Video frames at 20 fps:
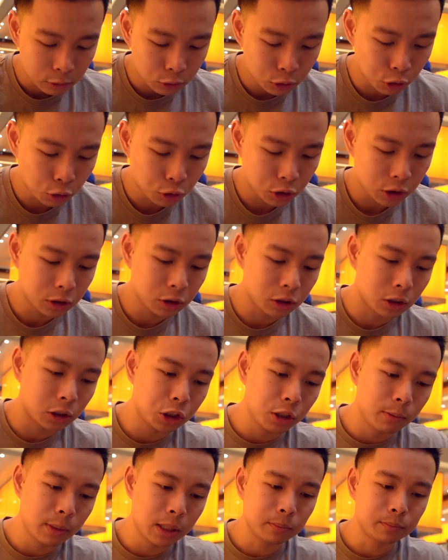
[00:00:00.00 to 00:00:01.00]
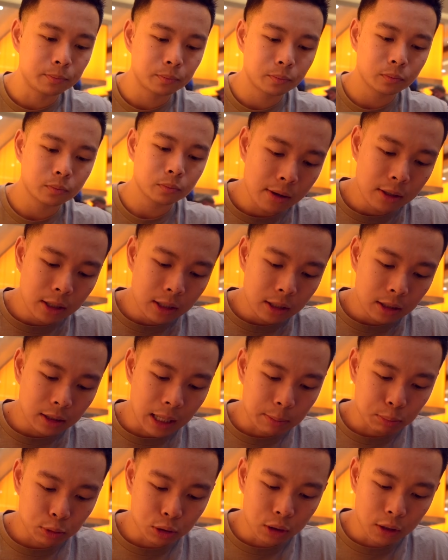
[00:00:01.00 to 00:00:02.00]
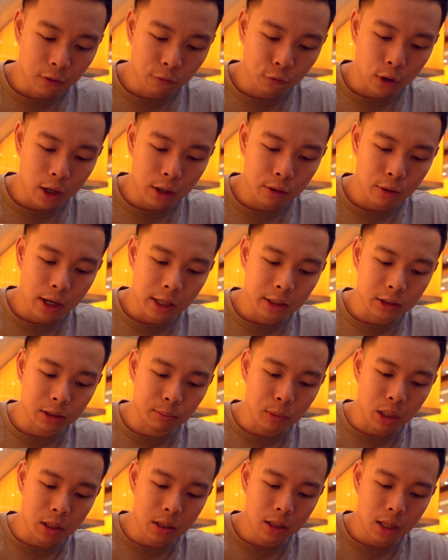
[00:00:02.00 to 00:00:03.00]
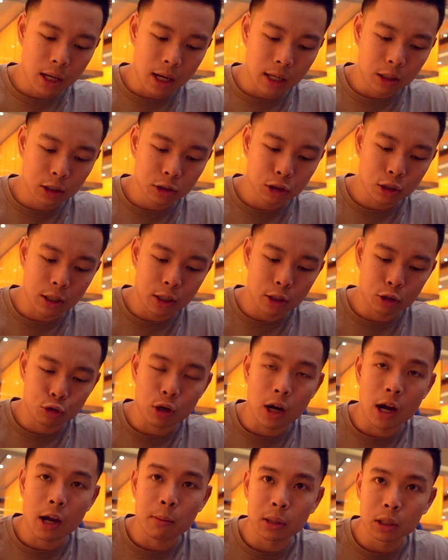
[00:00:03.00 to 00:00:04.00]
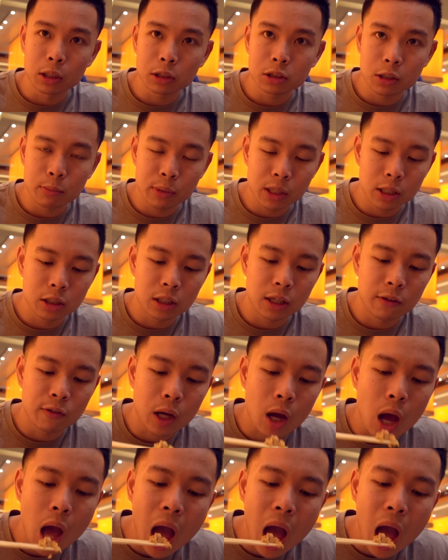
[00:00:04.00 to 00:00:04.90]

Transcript: sushi and sashimi, lapsang fried rice. I'm not gonna lie, it looks kind of dry, but looks to be deceiving.